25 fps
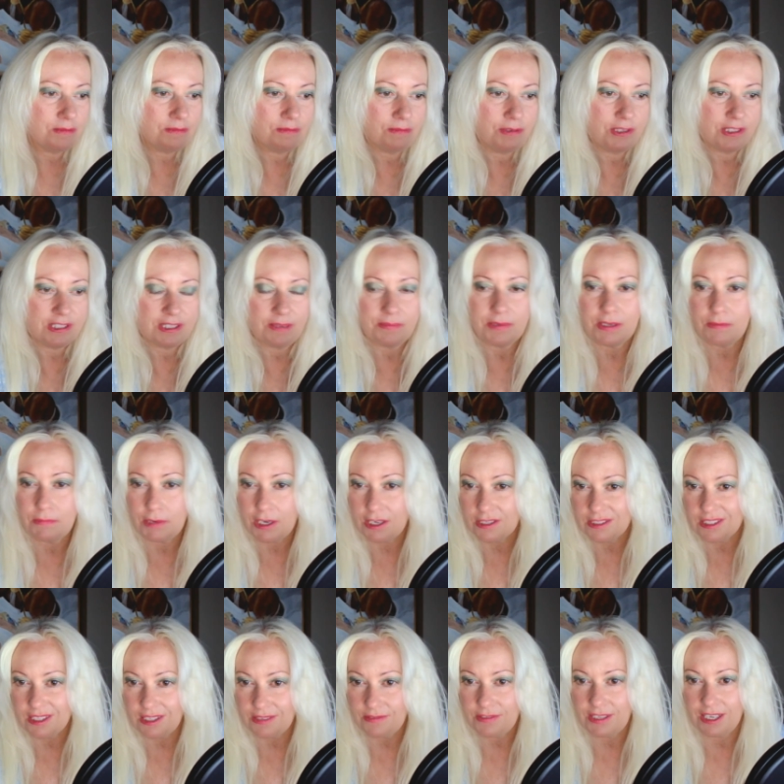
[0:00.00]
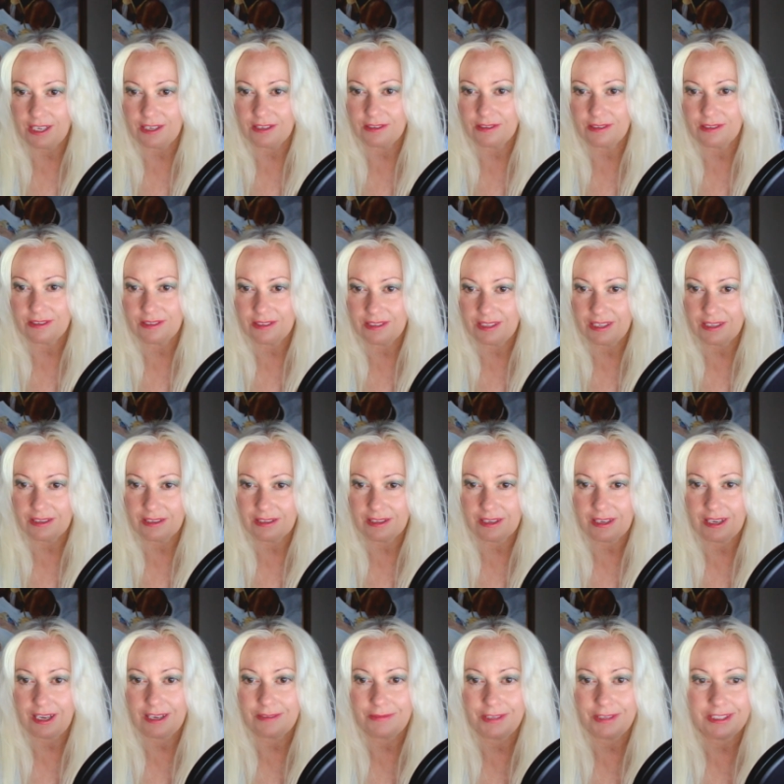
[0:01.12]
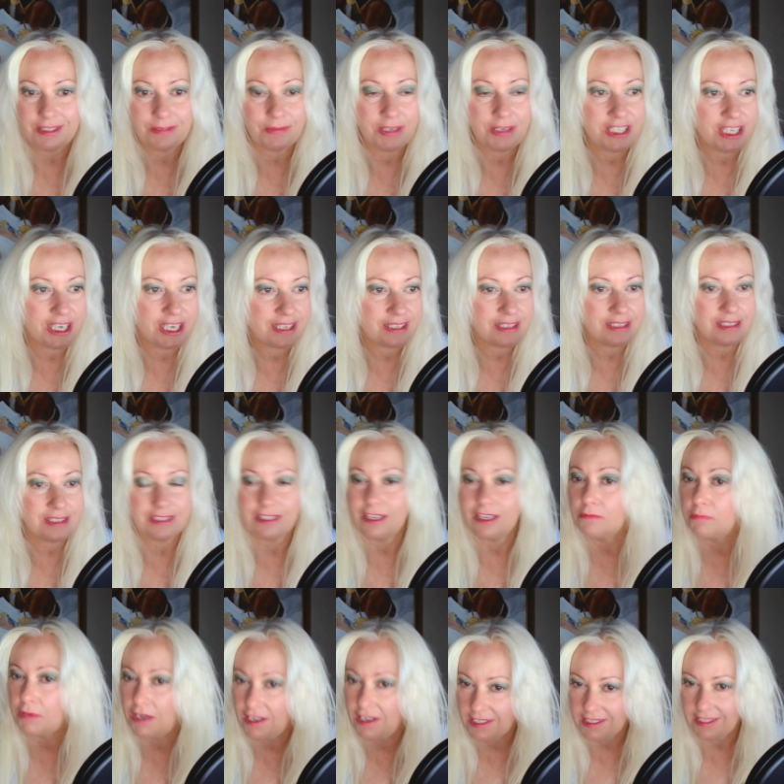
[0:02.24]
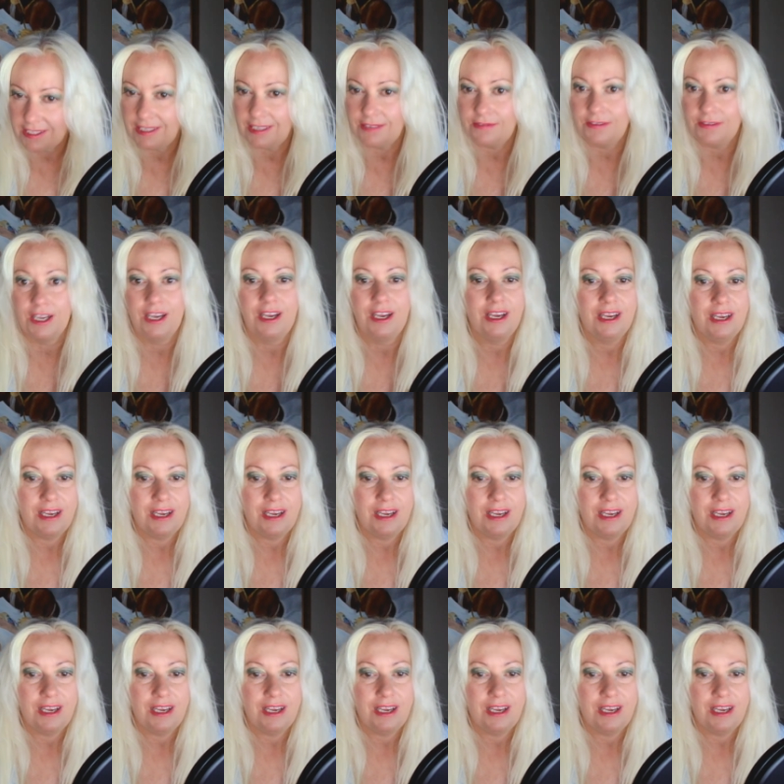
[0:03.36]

put something positive down in the comments. My channel is all positive.